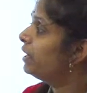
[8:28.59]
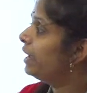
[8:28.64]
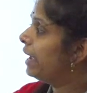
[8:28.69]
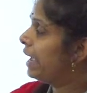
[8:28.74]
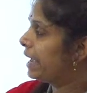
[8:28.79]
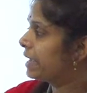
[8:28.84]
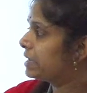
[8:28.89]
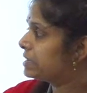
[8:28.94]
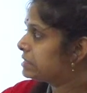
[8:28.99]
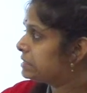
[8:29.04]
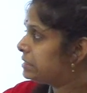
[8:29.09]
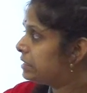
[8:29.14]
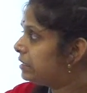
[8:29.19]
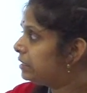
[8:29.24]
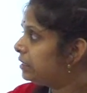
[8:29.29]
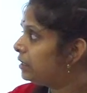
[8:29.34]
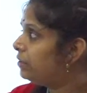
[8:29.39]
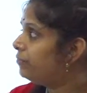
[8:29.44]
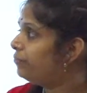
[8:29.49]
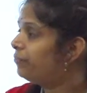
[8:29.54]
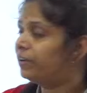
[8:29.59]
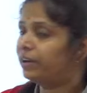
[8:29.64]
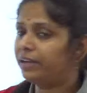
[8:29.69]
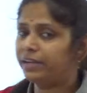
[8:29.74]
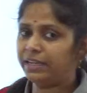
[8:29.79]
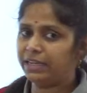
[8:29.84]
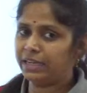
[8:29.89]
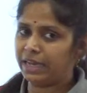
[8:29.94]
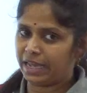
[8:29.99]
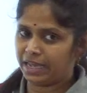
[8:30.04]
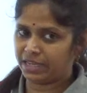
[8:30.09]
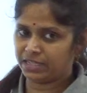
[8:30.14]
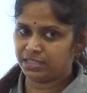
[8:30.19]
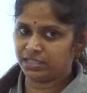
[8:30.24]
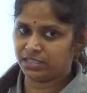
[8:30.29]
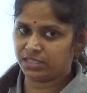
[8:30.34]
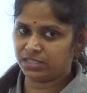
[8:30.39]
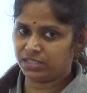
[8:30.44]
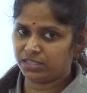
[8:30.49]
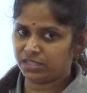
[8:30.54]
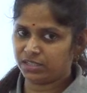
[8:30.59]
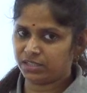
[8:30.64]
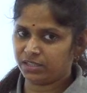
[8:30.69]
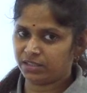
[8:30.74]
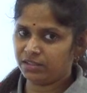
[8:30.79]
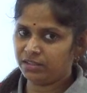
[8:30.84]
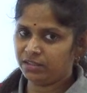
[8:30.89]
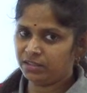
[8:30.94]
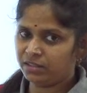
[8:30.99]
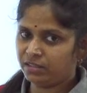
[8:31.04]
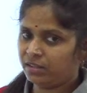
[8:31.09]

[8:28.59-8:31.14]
External fertilization